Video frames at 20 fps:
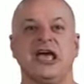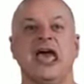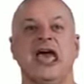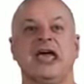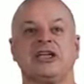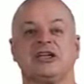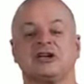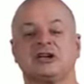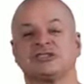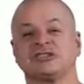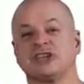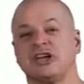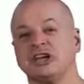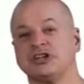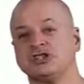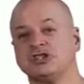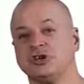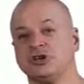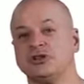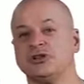It's going to
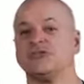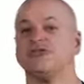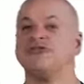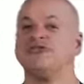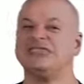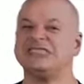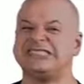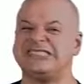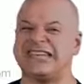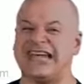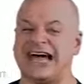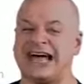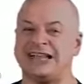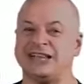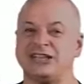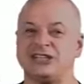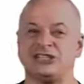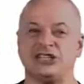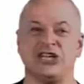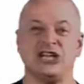show you the
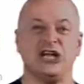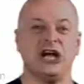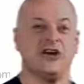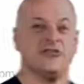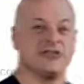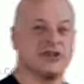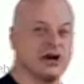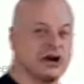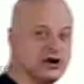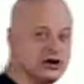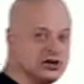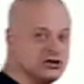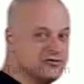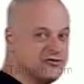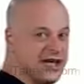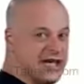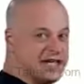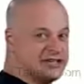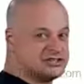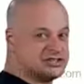physiology of the
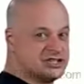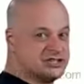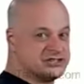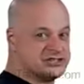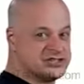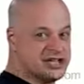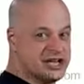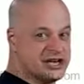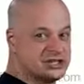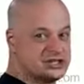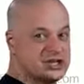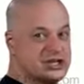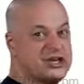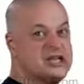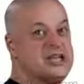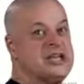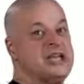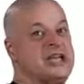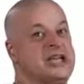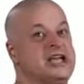cardiovascular section.
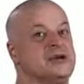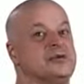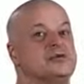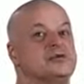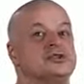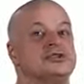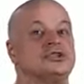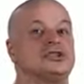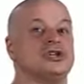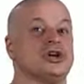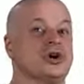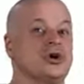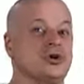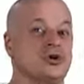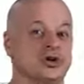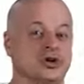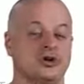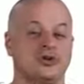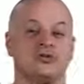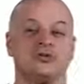It will show
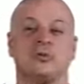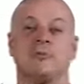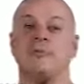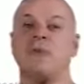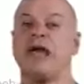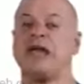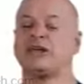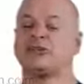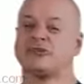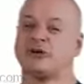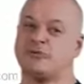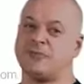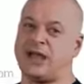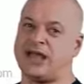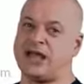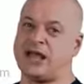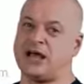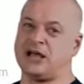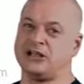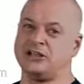you the
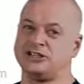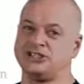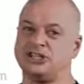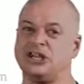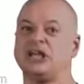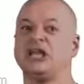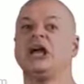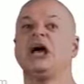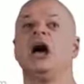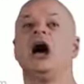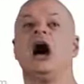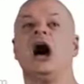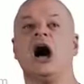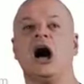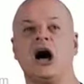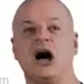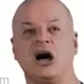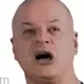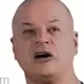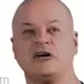microbiology
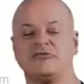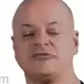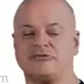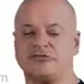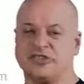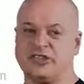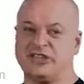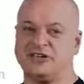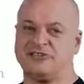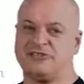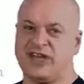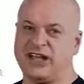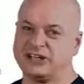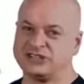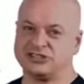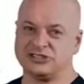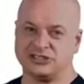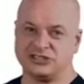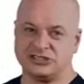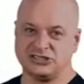of the
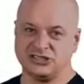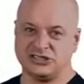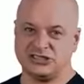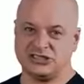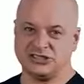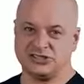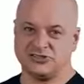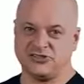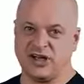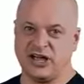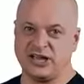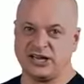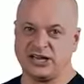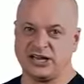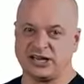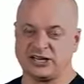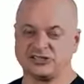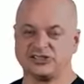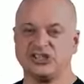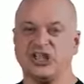infectious disease
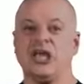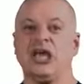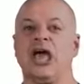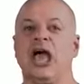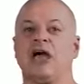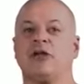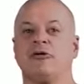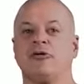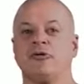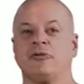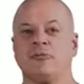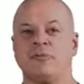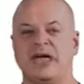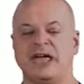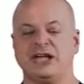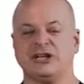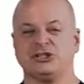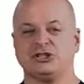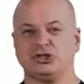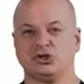findings, and we'll make
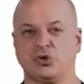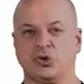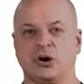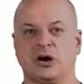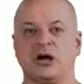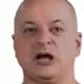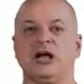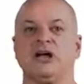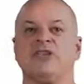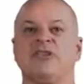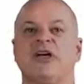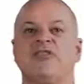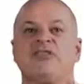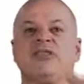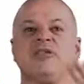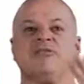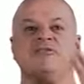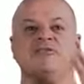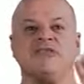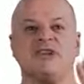sure that the
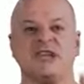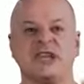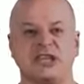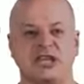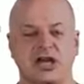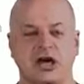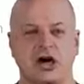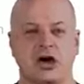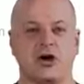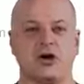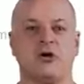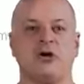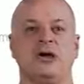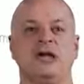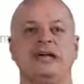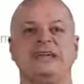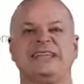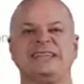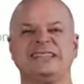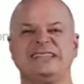video
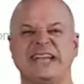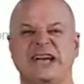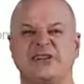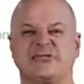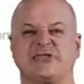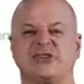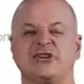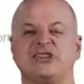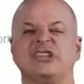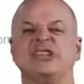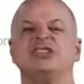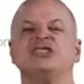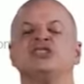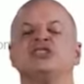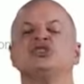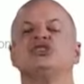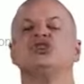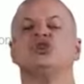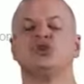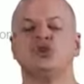endeavor, this
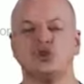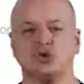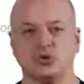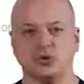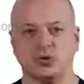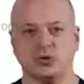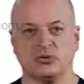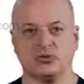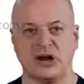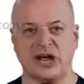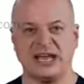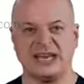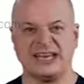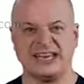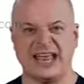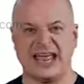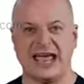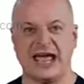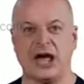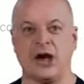tool right
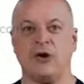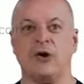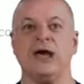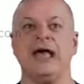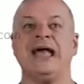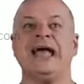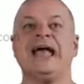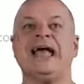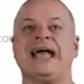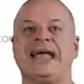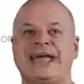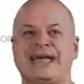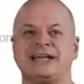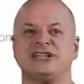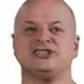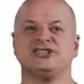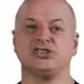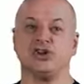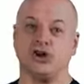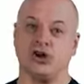now,
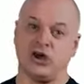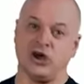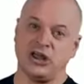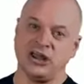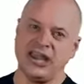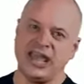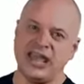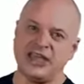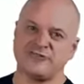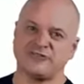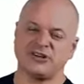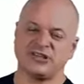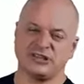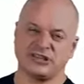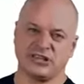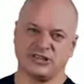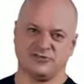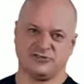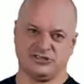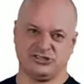adds on
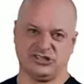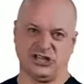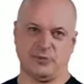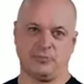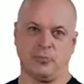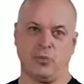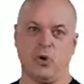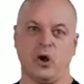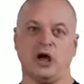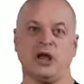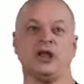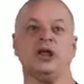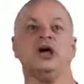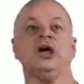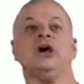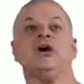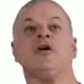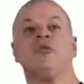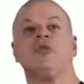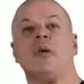everything for step 1.
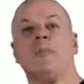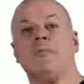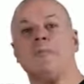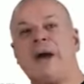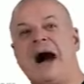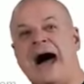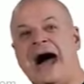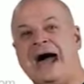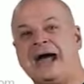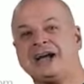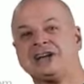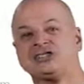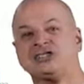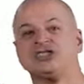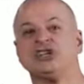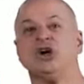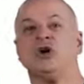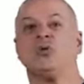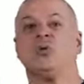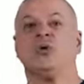The box
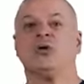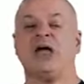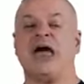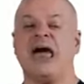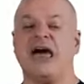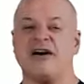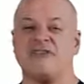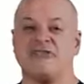will have